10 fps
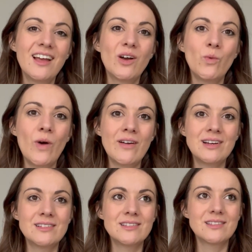
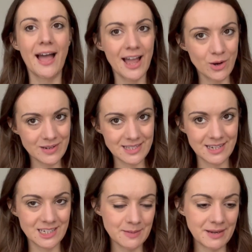Whereas I always
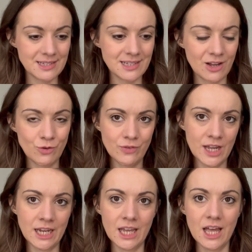think to myself
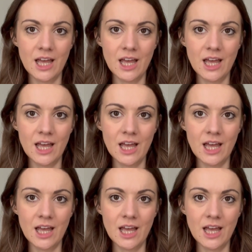like,